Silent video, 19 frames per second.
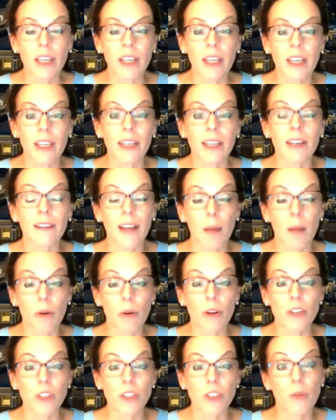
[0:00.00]
in
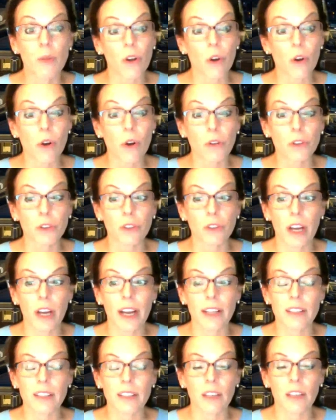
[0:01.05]
collaboration with the Cultural
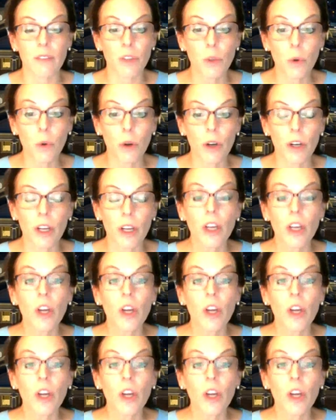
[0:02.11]
Alliance of York,